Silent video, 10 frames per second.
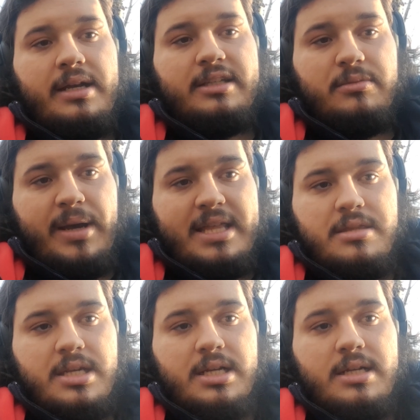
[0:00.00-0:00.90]
is a bad
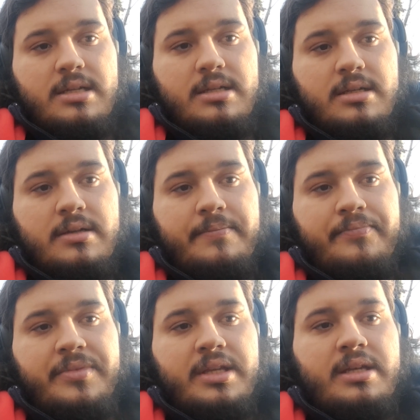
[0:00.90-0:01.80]
thing.
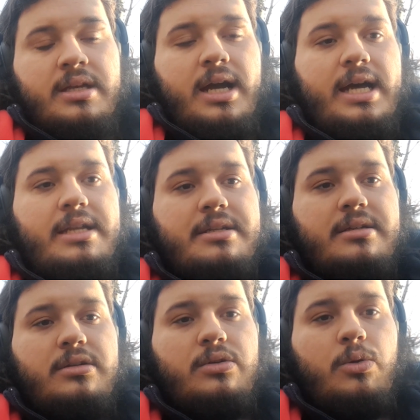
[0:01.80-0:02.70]
And
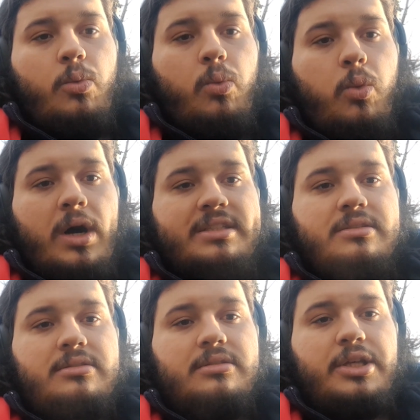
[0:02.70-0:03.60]

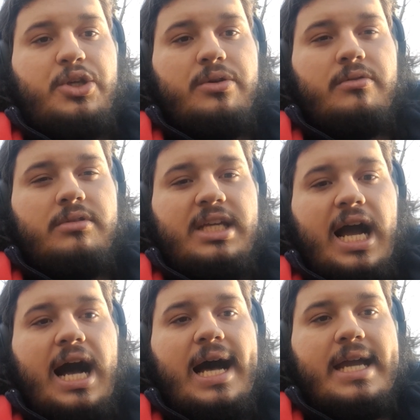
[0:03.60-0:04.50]
once the
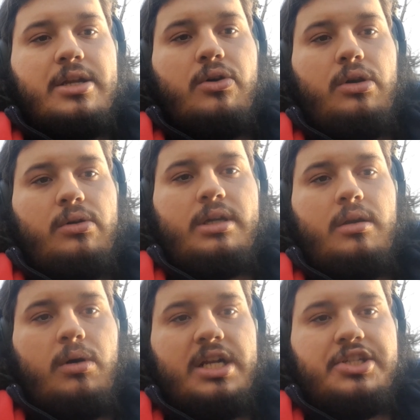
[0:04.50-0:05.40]
eye no longer
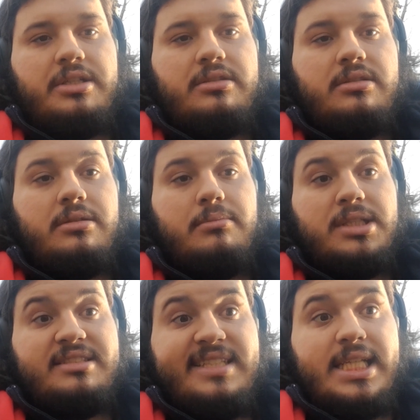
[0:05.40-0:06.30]
watches
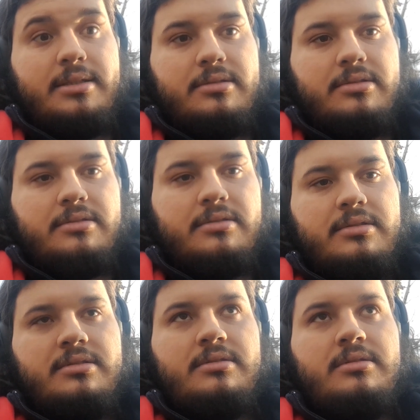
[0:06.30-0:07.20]
but sees,
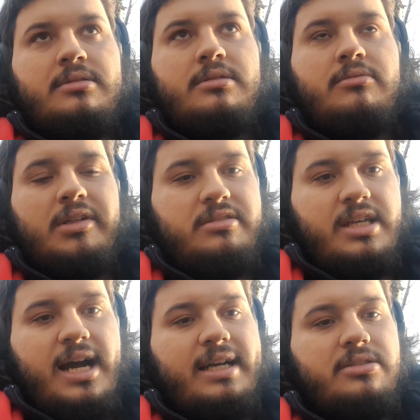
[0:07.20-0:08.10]
once
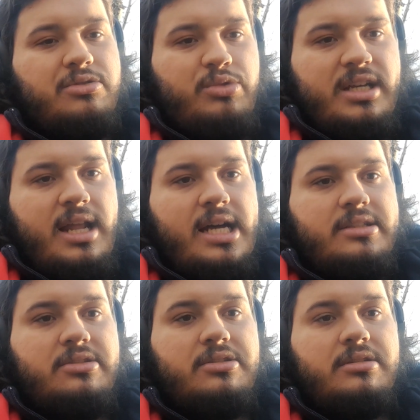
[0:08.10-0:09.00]
the eyes are real
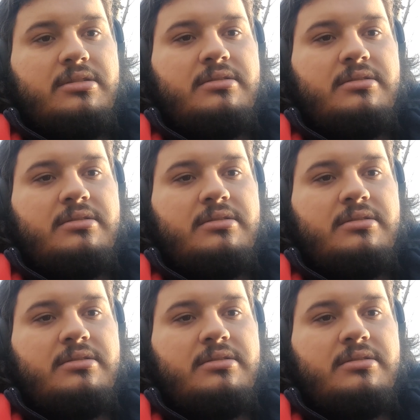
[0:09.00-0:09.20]
eyes,